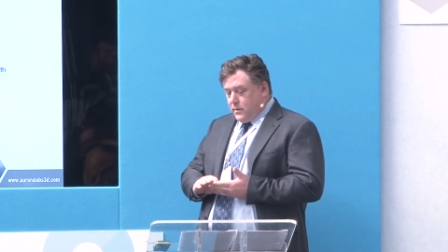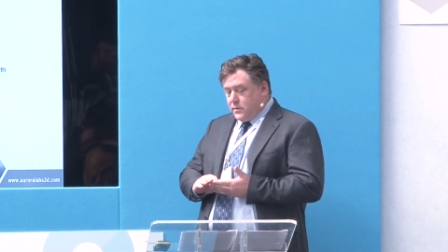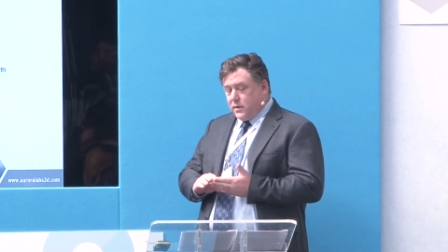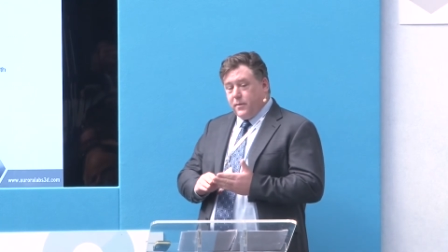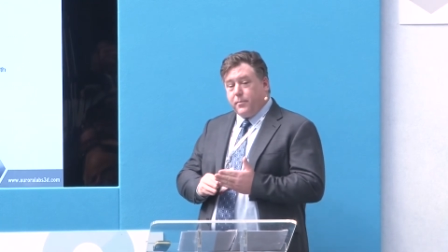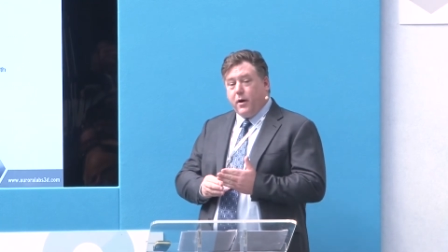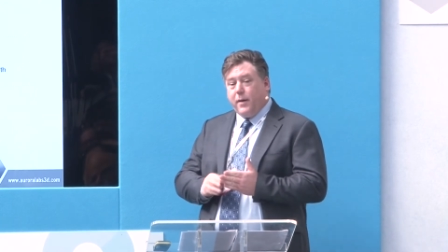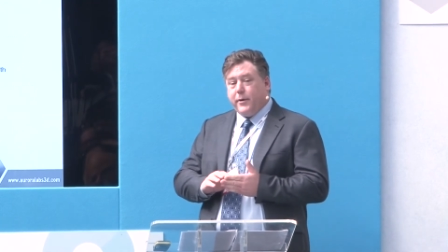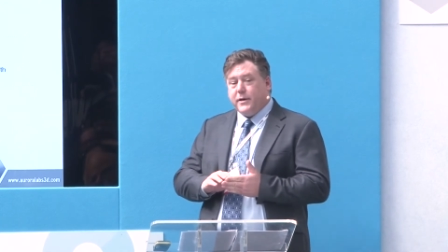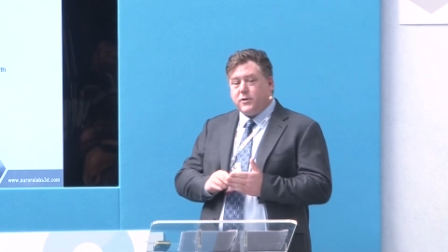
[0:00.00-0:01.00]
So the
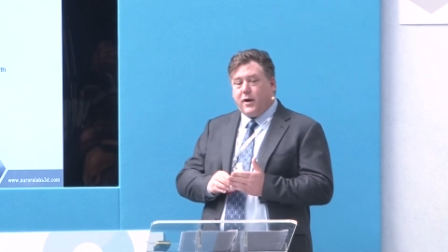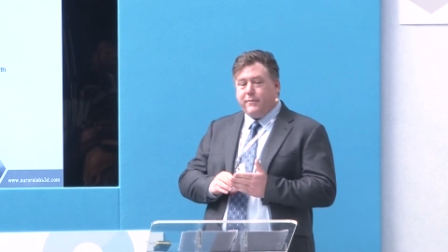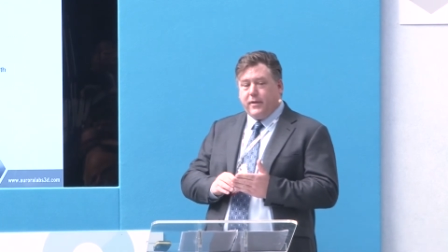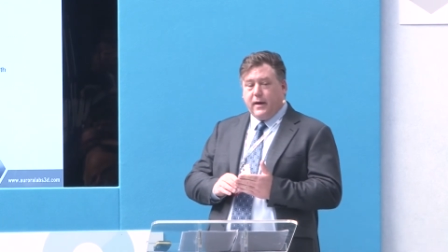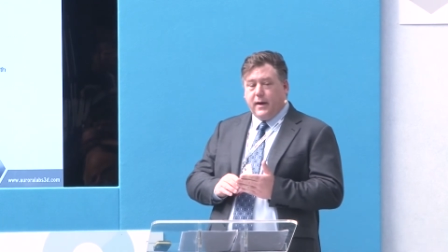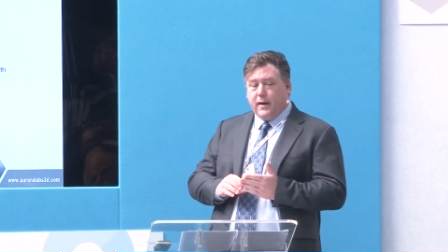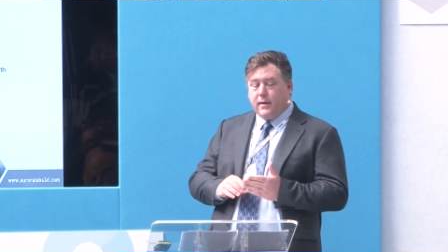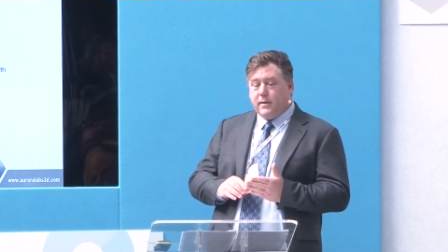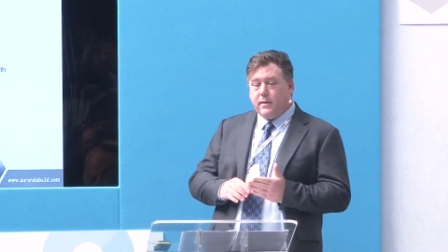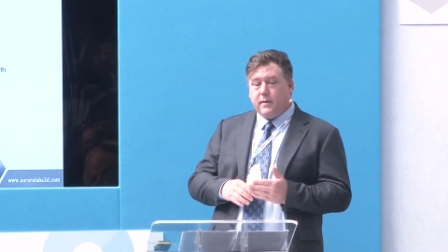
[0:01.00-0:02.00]
primary driver
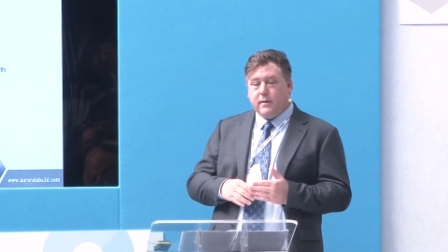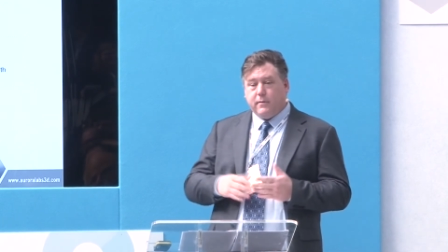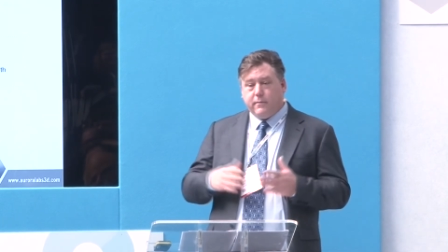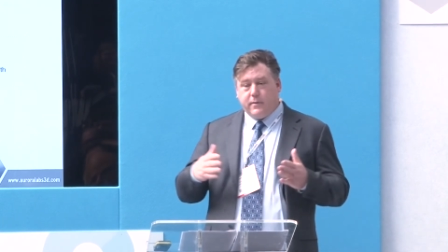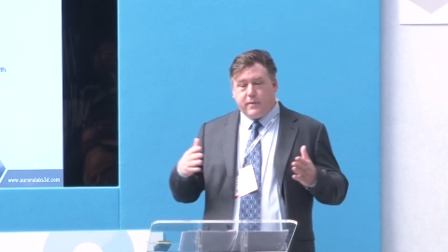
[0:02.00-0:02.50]
there, with